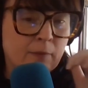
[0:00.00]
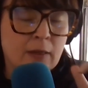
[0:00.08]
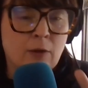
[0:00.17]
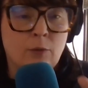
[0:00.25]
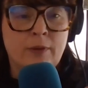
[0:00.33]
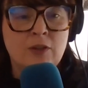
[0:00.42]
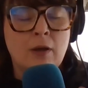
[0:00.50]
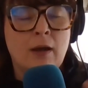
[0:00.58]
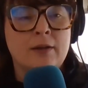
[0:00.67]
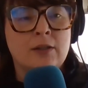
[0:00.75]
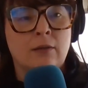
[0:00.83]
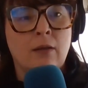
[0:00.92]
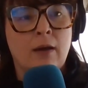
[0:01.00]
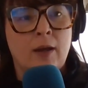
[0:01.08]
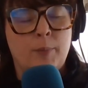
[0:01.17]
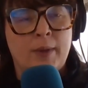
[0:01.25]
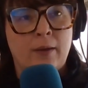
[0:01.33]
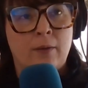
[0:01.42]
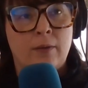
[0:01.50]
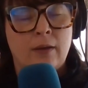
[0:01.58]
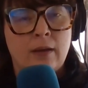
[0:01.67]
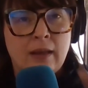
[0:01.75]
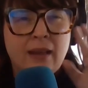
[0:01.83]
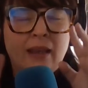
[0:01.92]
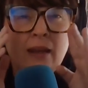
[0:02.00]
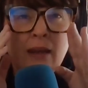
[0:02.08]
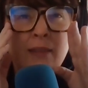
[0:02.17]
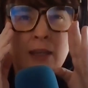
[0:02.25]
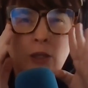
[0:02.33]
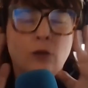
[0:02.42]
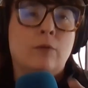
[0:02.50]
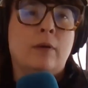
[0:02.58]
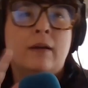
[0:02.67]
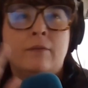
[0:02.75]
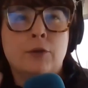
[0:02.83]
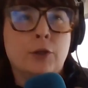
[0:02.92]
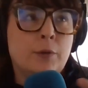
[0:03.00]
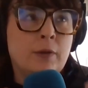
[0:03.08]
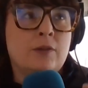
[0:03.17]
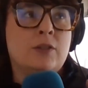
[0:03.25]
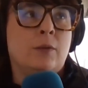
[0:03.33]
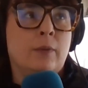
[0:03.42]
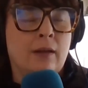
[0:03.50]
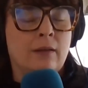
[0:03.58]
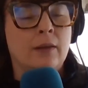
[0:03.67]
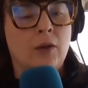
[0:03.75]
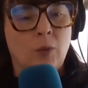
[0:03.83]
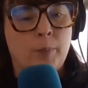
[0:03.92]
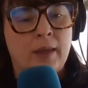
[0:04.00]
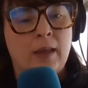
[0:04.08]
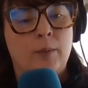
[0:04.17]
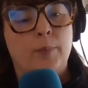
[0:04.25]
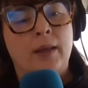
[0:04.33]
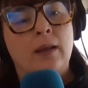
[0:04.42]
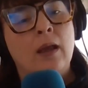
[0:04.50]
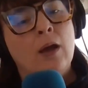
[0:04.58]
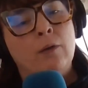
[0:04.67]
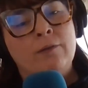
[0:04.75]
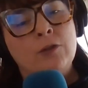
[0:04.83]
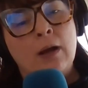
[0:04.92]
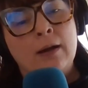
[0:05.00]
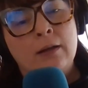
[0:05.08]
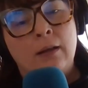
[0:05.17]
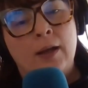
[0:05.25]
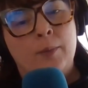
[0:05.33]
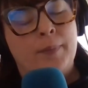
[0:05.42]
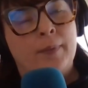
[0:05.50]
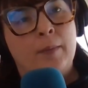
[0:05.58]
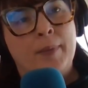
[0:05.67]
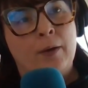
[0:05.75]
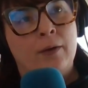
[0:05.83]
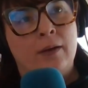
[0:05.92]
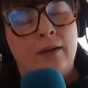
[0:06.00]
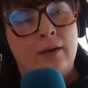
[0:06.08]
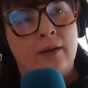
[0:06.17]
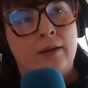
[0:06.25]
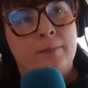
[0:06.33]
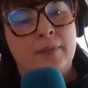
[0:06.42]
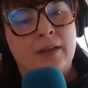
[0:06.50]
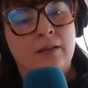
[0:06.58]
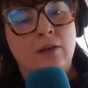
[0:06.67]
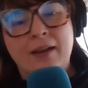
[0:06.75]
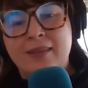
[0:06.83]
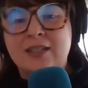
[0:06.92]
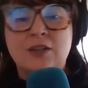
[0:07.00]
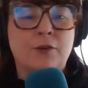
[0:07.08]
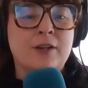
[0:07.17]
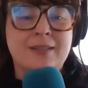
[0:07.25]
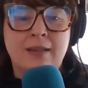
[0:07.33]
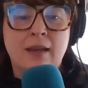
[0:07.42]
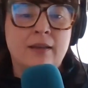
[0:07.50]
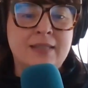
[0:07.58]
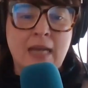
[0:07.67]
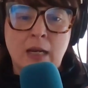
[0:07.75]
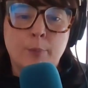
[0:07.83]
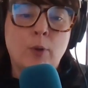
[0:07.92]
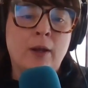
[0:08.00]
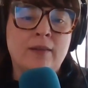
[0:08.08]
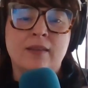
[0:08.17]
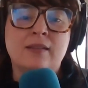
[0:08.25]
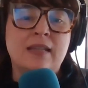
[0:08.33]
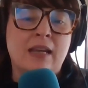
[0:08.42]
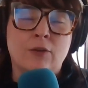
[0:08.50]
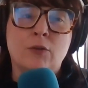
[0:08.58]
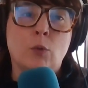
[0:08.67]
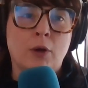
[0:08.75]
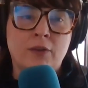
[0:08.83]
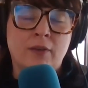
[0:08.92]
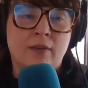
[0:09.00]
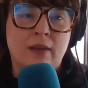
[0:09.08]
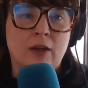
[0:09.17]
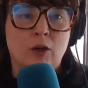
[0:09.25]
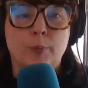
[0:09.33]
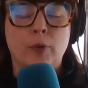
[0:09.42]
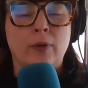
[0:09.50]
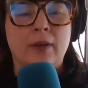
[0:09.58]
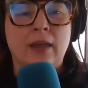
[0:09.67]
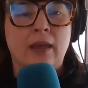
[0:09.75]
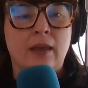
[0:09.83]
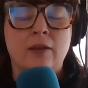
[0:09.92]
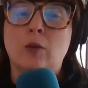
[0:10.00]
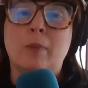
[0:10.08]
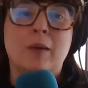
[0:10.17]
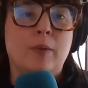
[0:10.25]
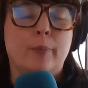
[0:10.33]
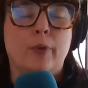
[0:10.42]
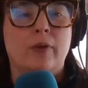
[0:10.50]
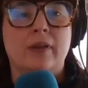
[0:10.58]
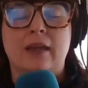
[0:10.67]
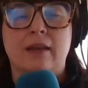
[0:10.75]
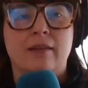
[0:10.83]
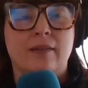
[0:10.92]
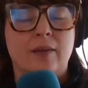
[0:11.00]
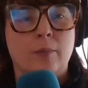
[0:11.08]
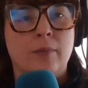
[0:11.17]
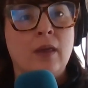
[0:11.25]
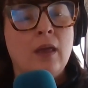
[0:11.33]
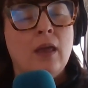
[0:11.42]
we talked a lot about, and I think you alluded to it a little bit, but we've talked a lot about a lot of the different data points and the data sources that you're pulling in. You might be pulling in some